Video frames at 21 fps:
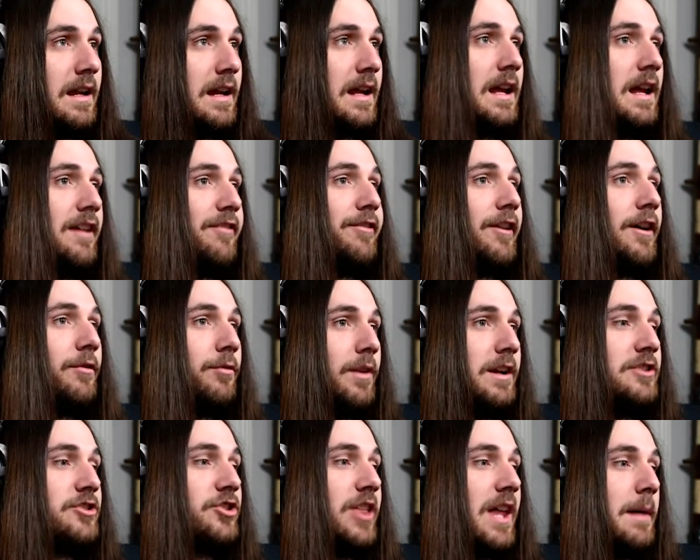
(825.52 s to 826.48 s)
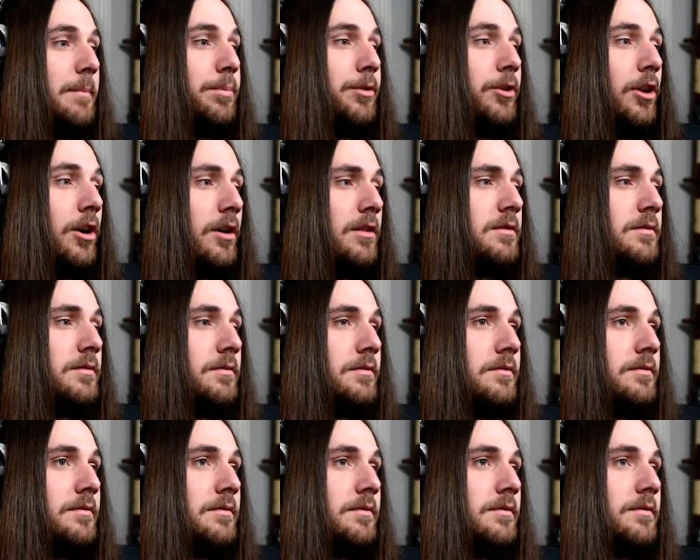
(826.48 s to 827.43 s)
if I reach that plot
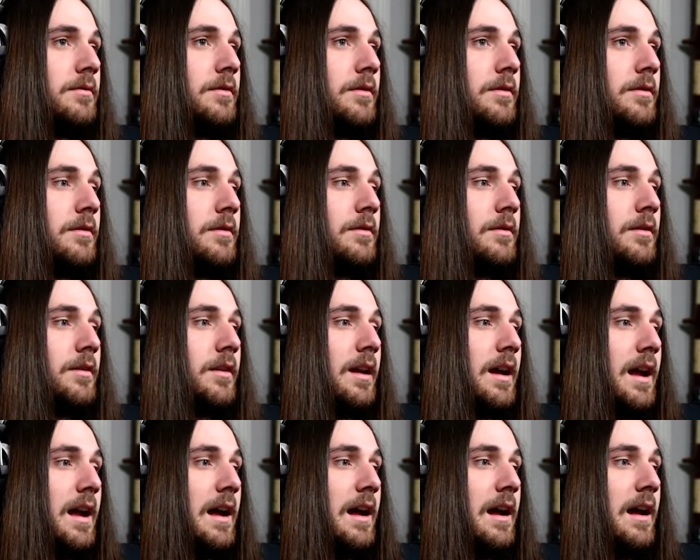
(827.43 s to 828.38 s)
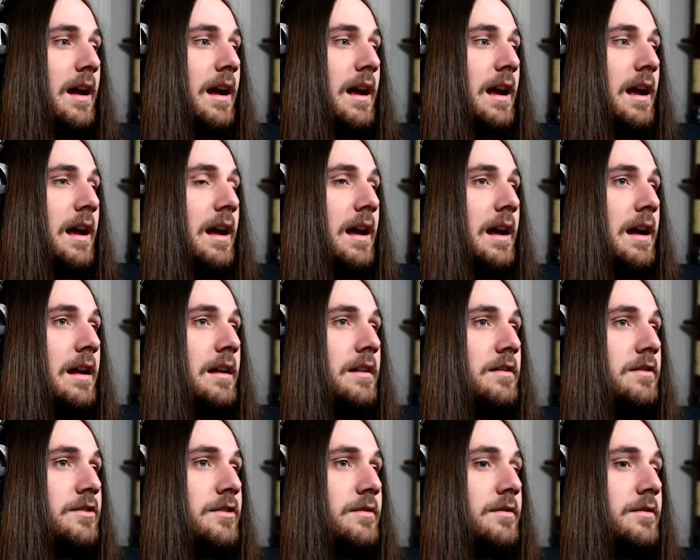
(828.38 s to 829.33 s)

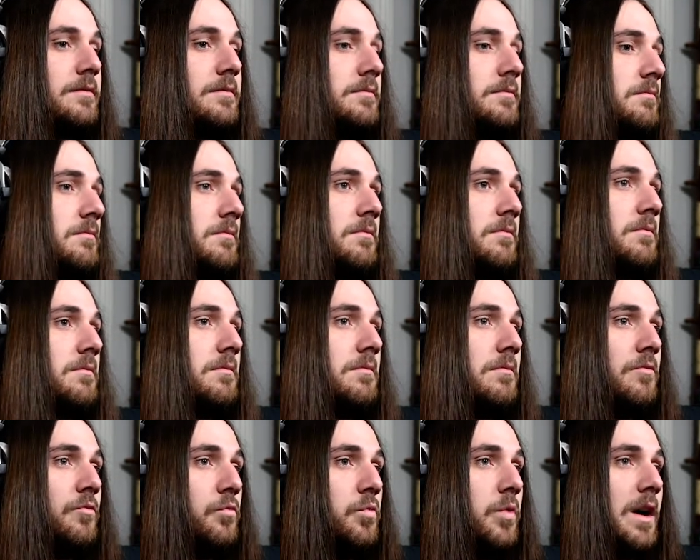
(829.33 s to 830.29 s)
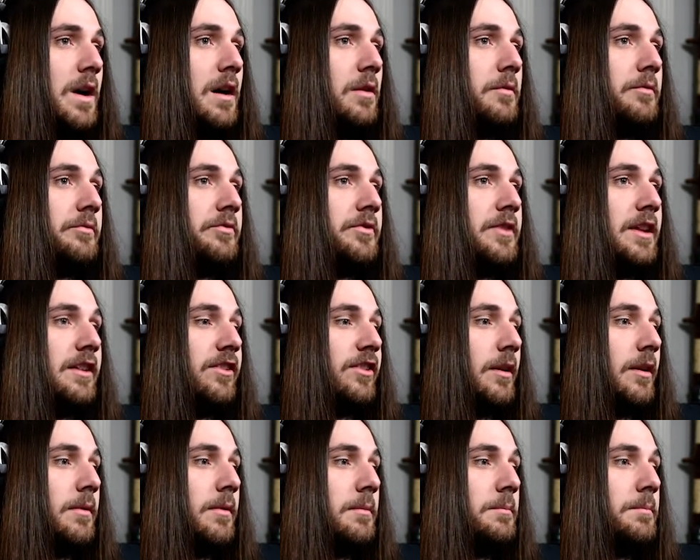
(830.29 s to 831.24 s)
and... well, there's
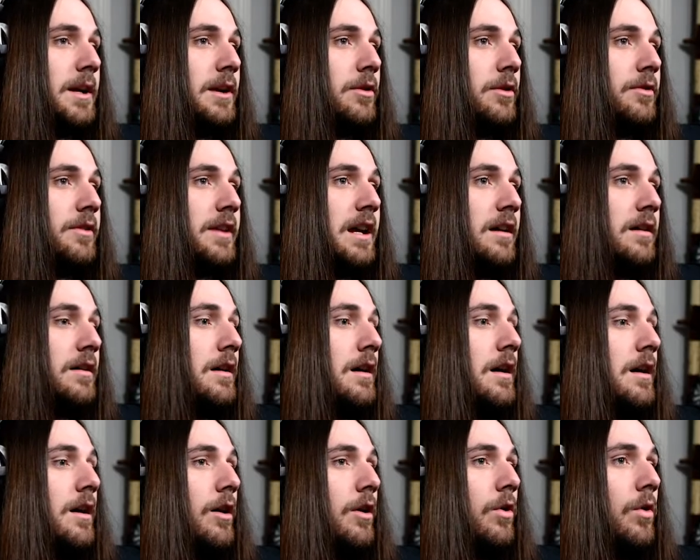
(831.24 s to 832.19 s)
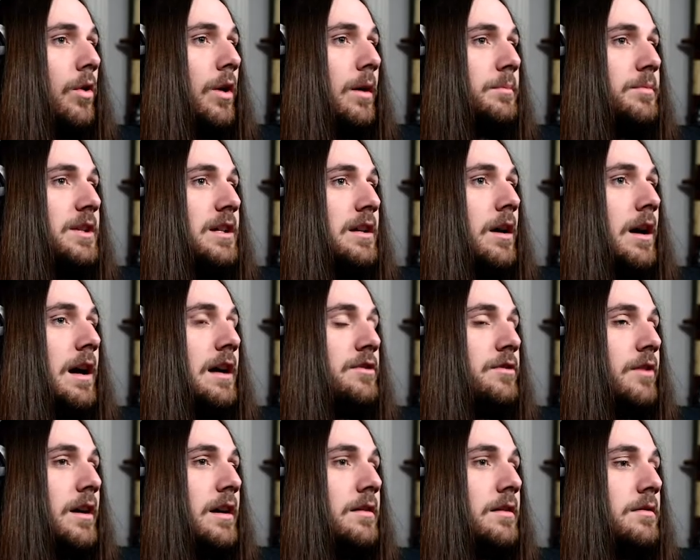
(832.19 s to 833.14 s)
something big on there. Oh, I'm
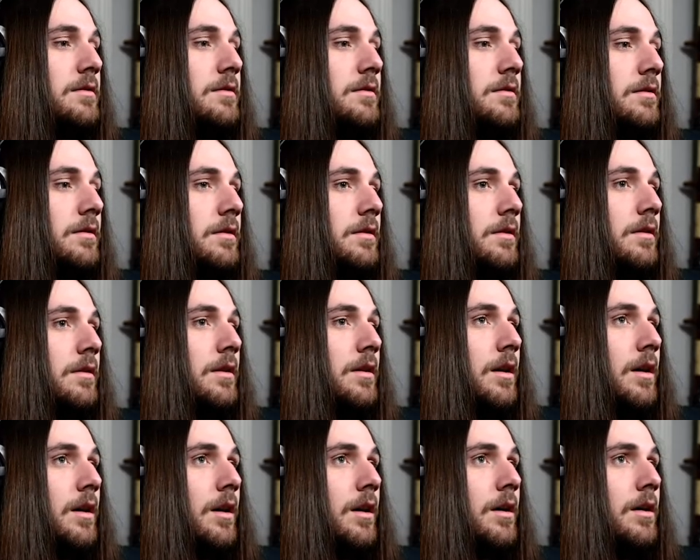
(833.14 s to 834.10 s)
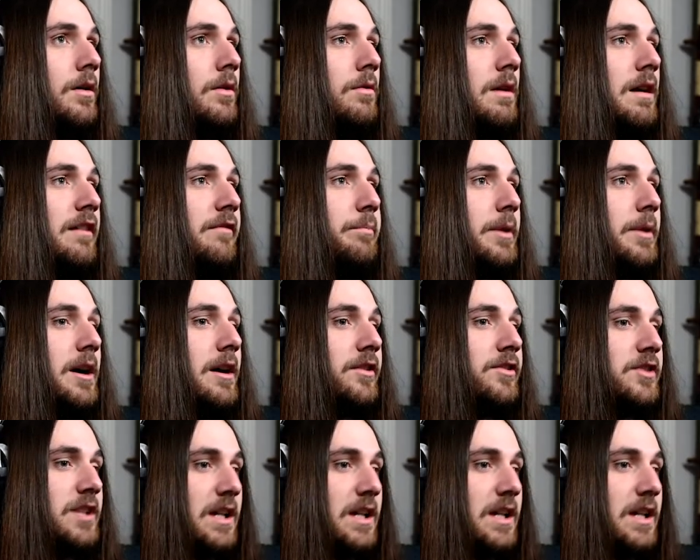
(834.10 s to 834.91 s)
dehydrated. Oh, I've passed